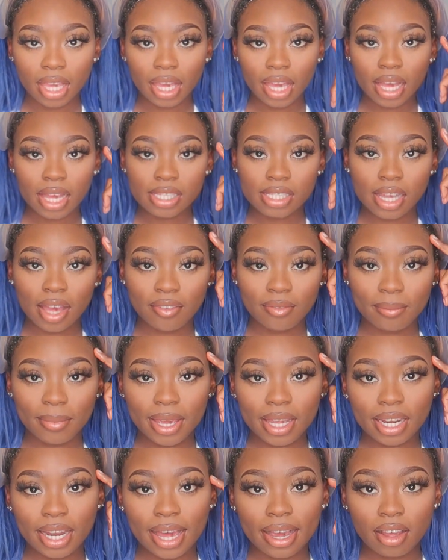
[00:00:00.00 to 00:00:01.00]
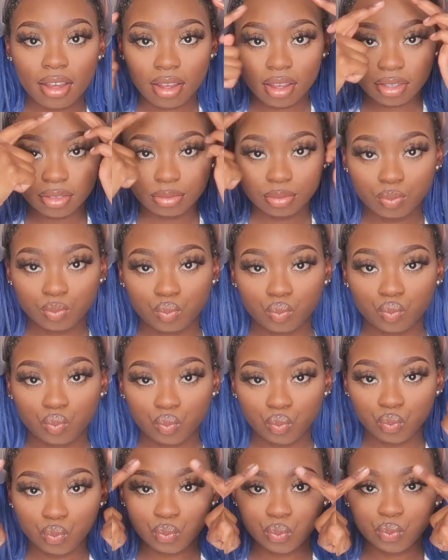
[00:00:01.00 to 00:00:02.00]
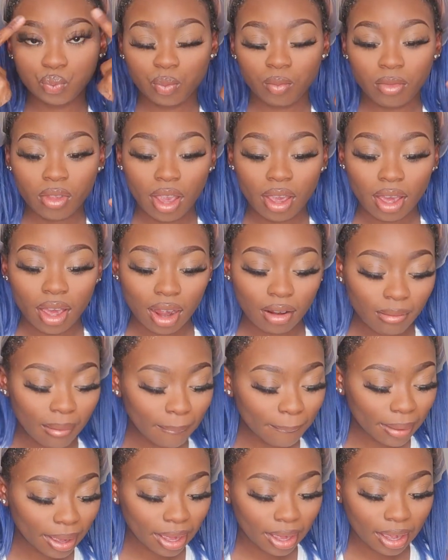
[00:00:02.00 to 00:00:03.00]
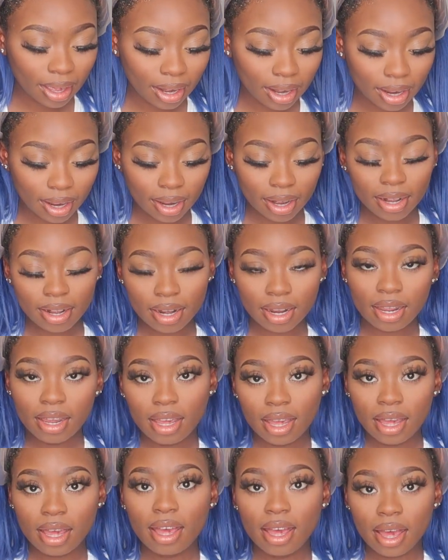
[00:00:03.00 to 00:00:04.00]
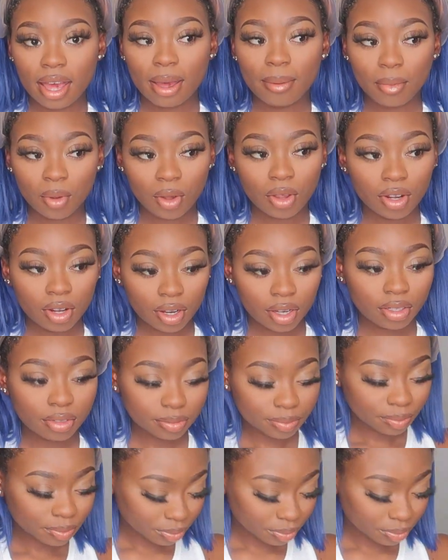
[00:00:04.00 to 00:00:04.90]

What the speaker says: Yeah, so I've made like a around my hairline. I'm gonna